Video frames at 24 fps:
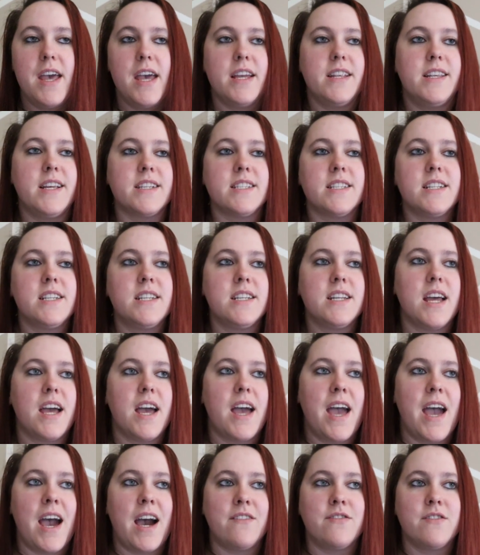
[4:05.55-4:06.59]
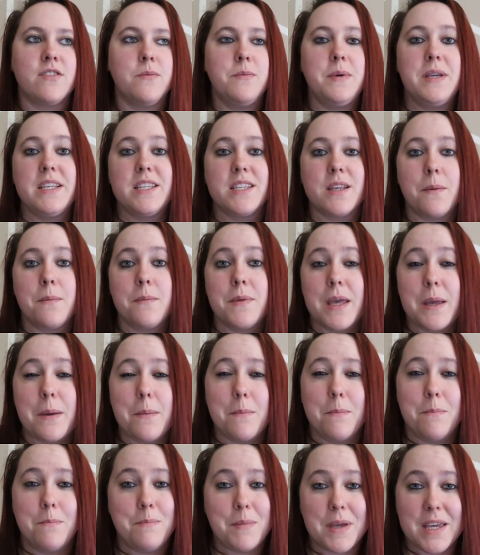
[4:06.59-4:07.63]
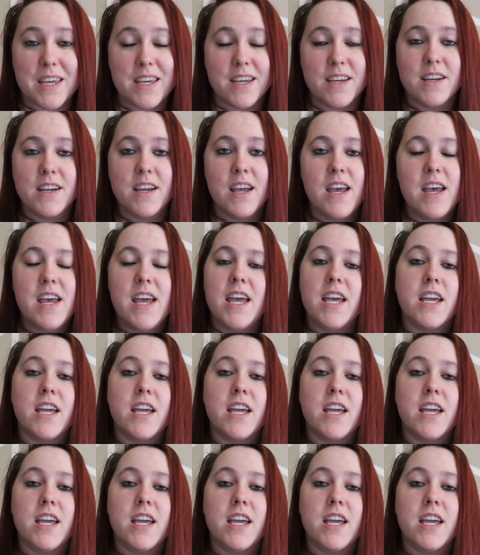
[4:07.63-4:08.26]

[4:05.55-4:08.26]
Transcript: It doesn't have to be something big.